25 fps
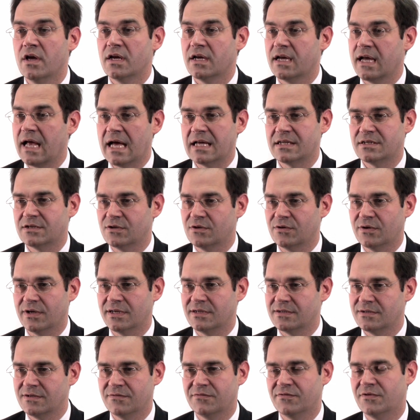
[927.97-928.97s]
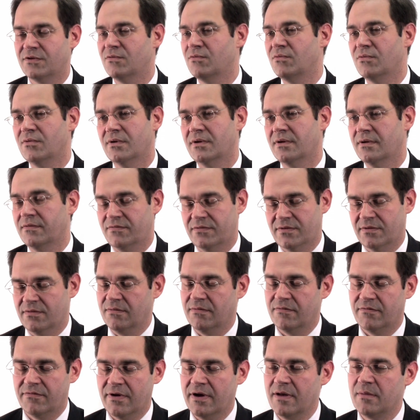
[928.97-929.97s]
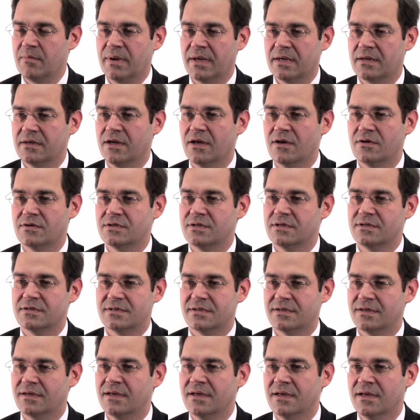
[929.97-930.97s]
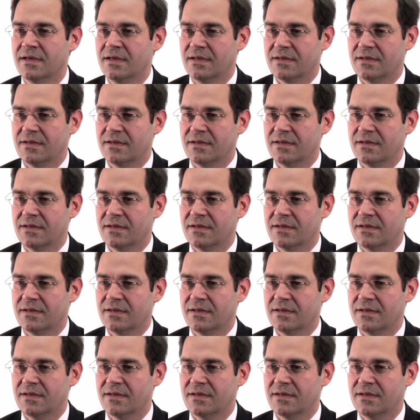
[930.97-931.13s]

categories of the very big noses, the